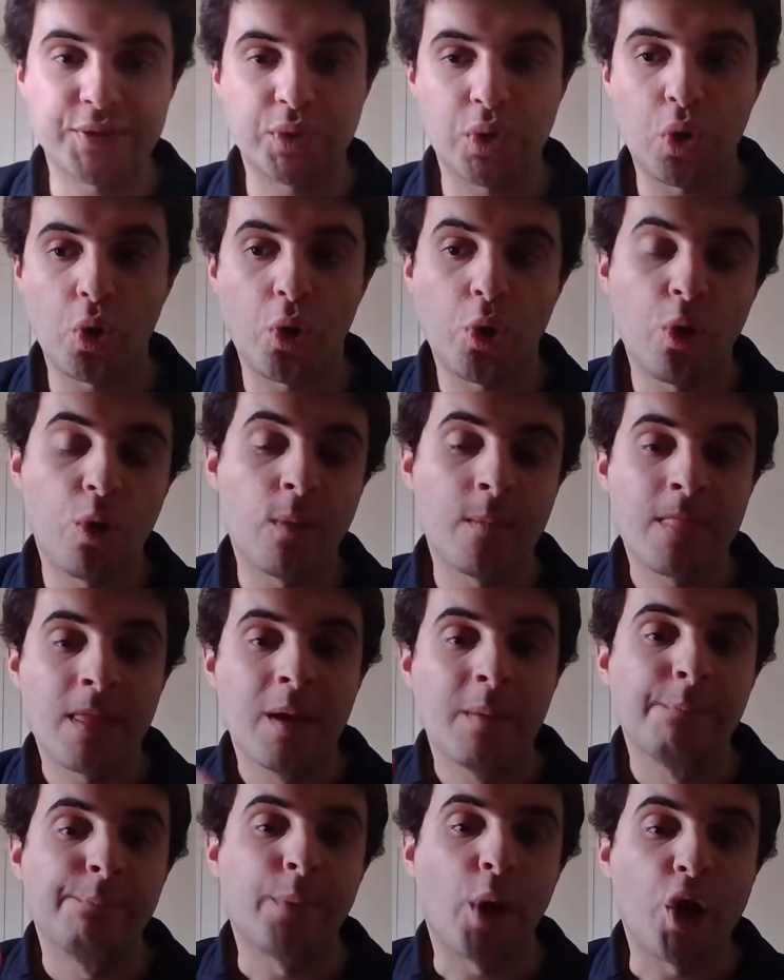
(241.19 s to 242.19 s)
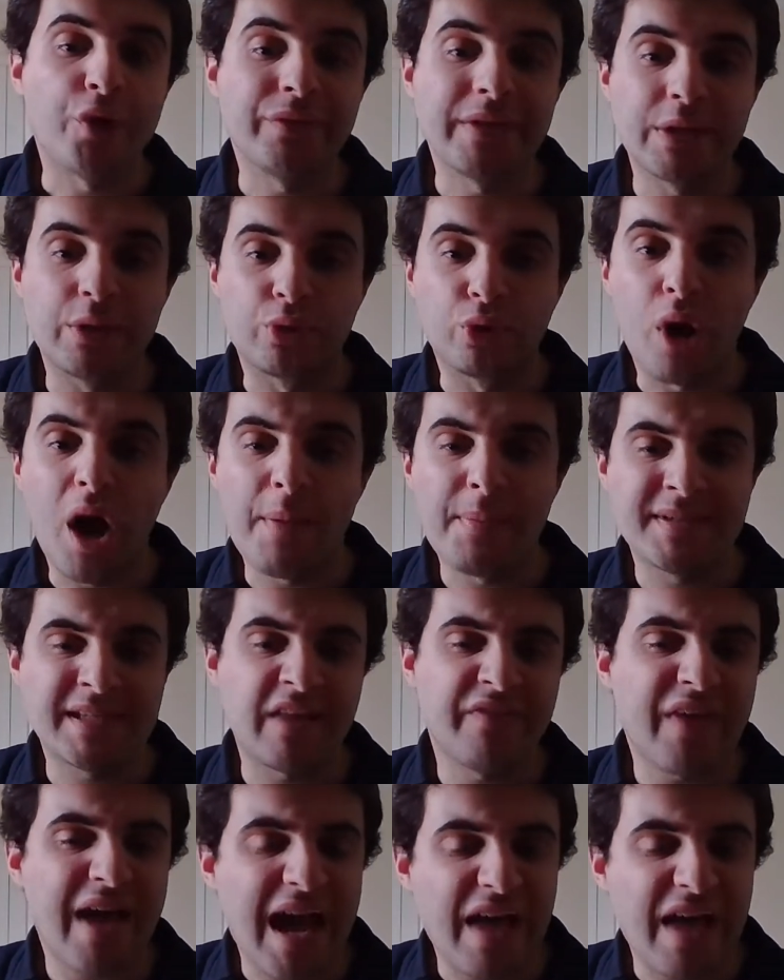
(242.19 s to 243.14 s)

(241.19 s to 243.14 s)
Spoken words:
score. My only gripe is that